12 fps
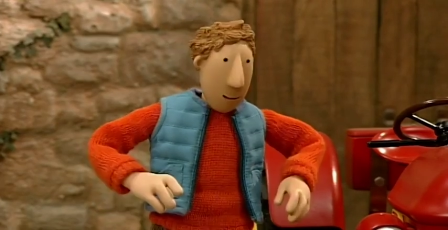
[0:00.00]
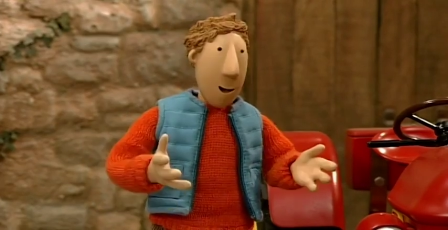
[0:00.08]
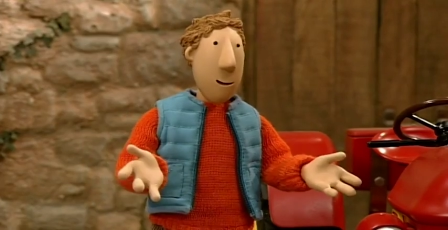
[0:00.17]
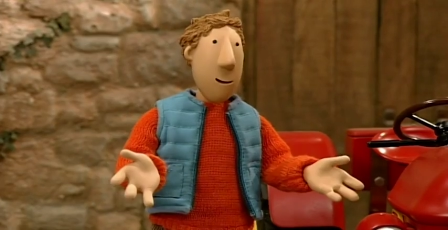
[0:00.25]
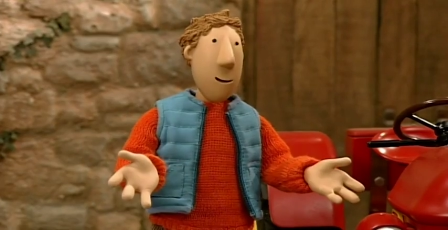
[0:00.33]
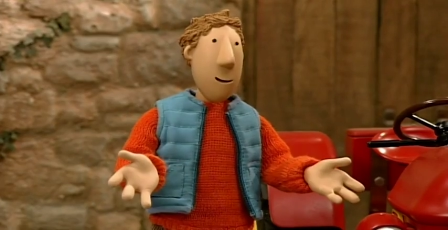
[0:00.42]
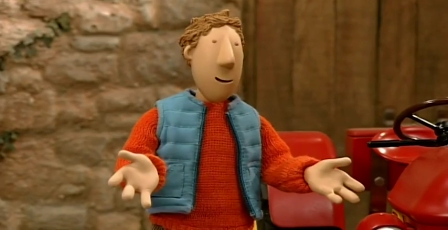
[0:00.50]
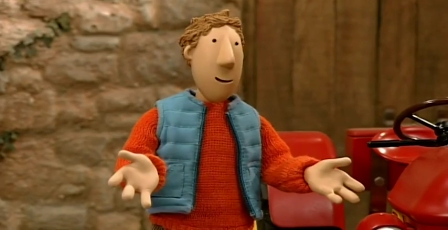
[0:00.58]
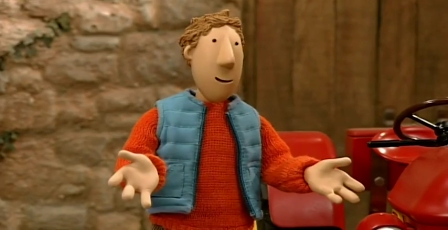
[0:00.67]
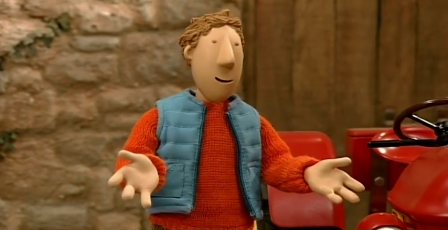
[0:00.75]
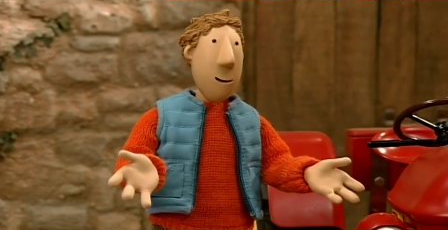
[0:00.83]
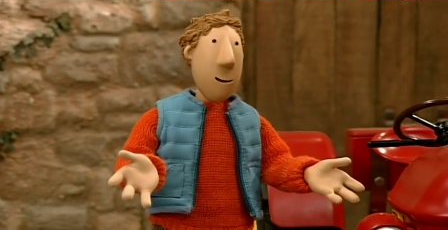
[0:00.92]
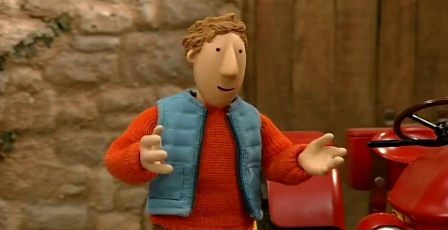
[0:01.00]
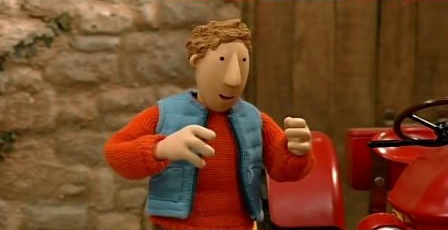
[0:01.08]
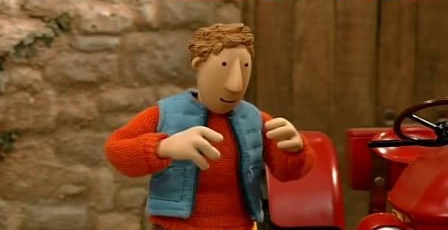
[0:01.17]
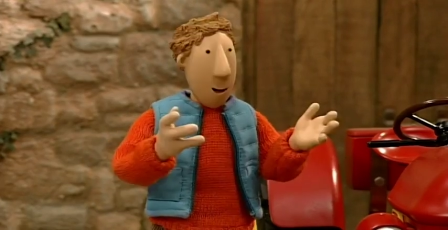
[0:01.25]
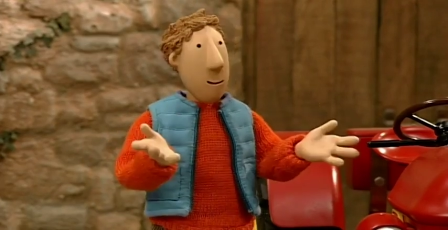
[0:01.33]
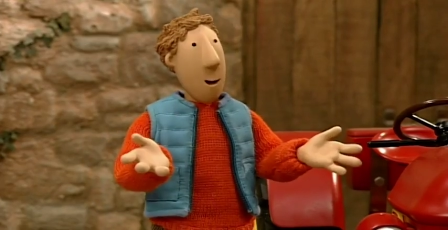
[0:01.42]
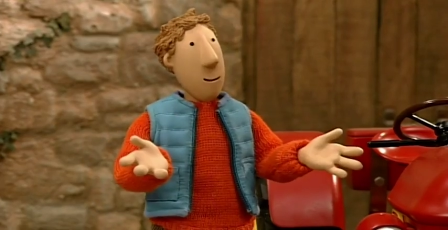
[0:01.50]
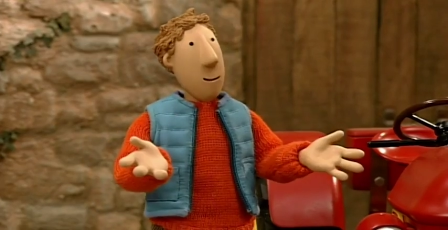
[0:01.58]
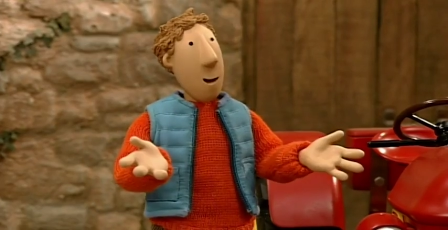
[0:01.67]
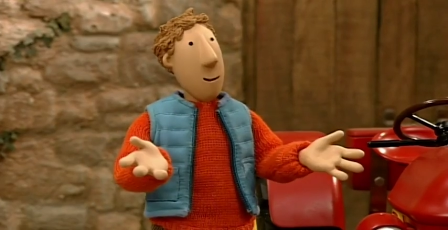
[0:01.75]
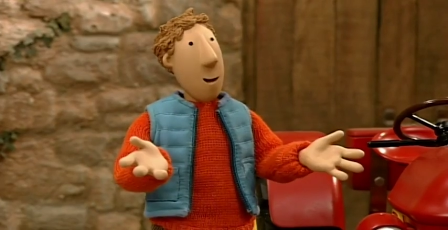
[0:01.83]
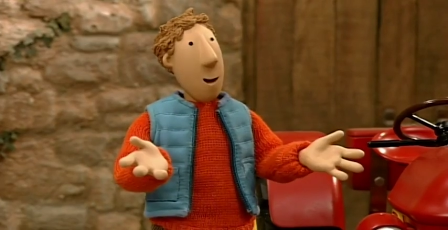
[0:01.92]
thought... I mean,
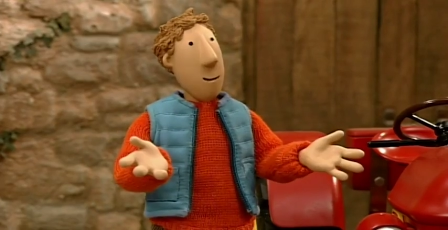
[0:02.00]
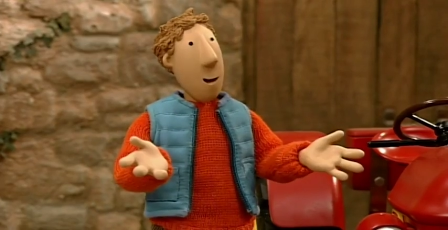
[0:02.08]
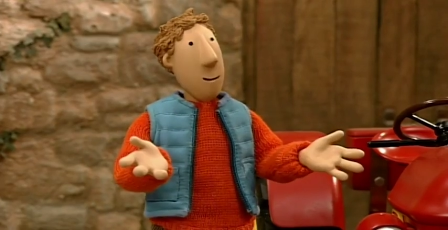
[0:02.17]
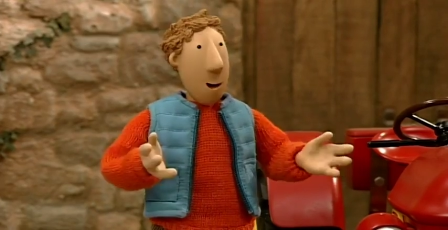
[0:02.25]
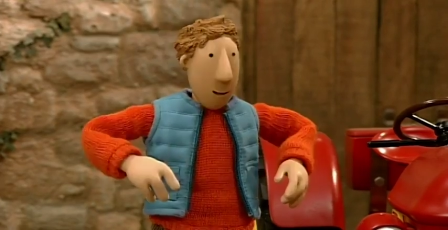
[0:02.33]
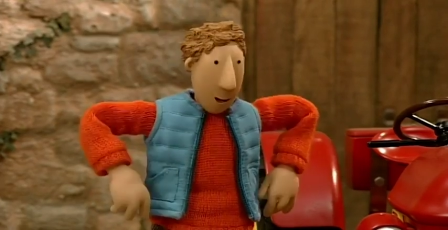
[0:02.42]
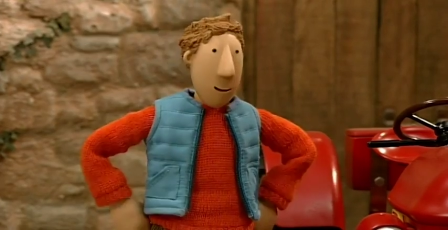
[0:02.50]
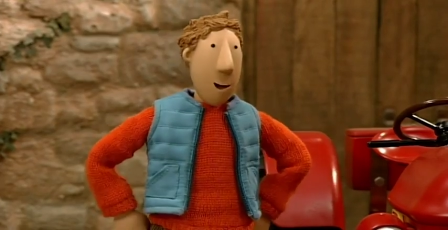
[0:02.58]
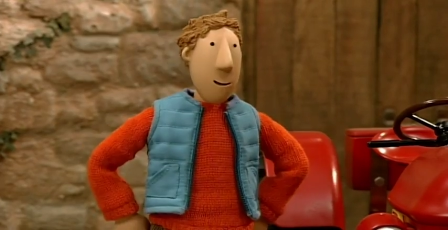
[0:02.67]
aren't you supposed to be on